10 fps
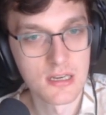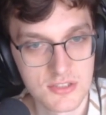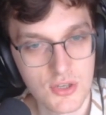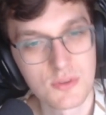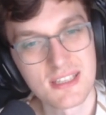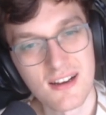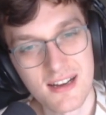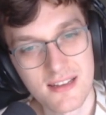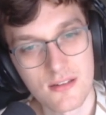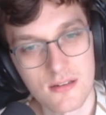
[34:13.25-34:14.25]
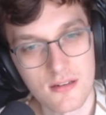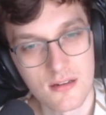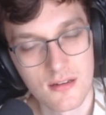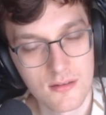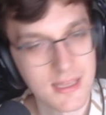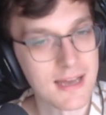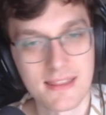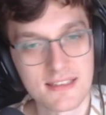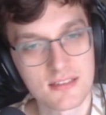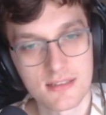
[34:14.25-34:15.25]
So it's either,
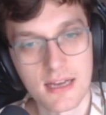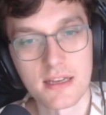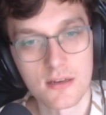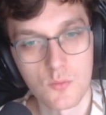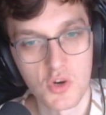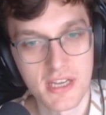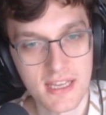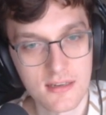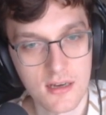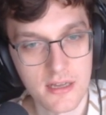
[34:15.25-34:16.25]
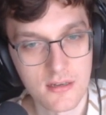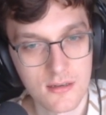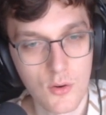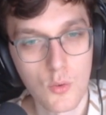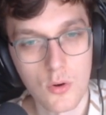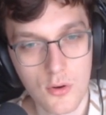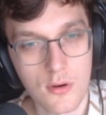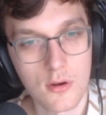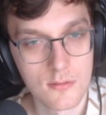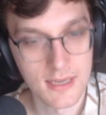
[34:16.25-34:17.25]
1, 8, 9,
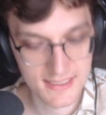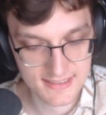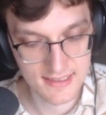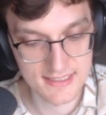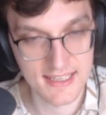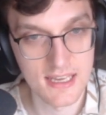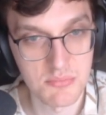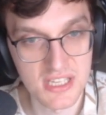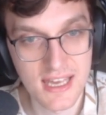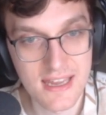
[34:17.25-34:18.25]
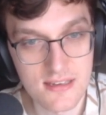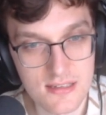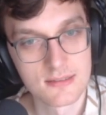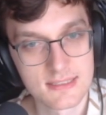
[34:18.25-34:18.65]
or I guess this can't be 8.